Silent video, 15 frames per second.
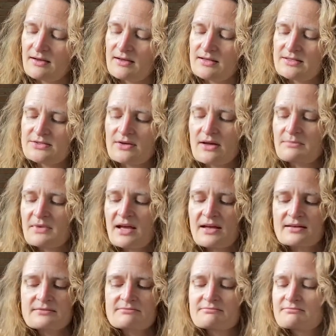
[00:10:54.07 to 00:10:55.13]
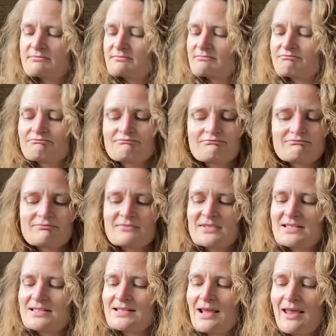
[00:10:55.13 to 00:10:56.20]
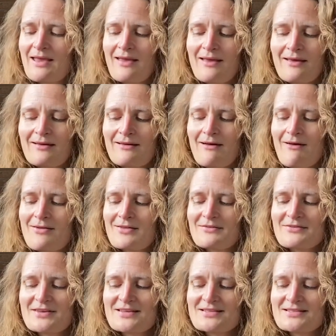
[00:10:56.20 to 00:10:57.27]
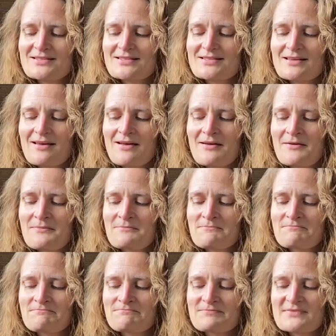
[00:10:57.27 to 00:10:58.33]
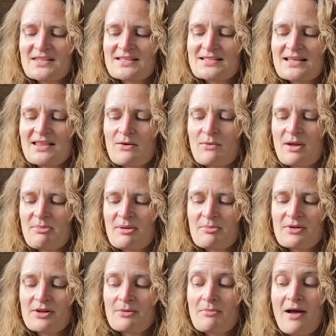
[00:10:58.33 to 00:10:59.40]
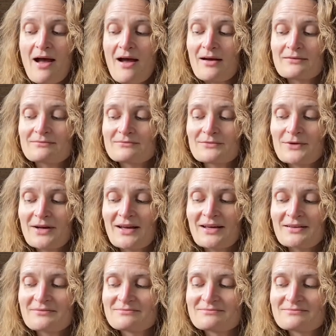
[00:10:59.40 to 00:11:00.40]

So I'm not saying all of this um, to say that white people are bad, right?